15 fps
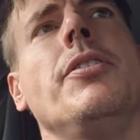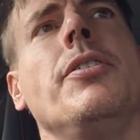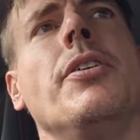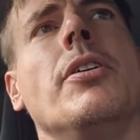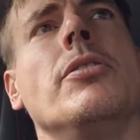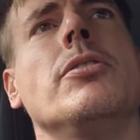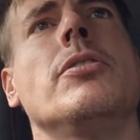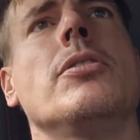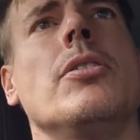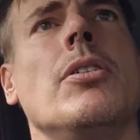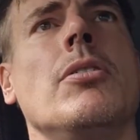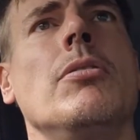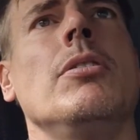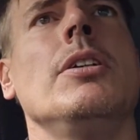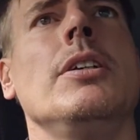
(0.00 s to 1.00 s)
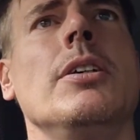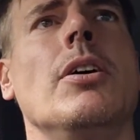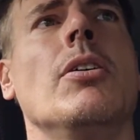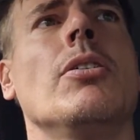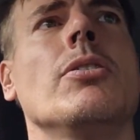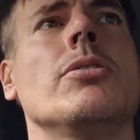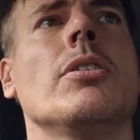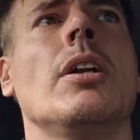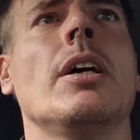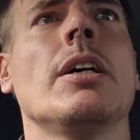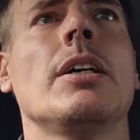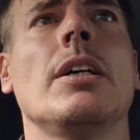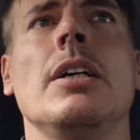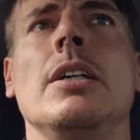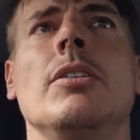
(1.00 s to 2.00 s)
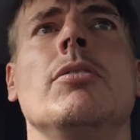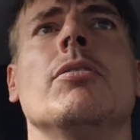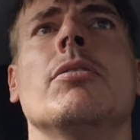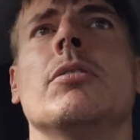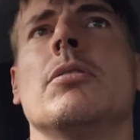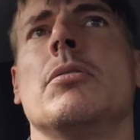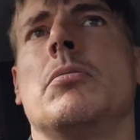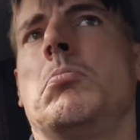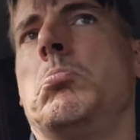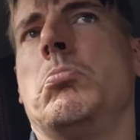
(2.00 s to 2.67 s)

You don't only alter like 8 or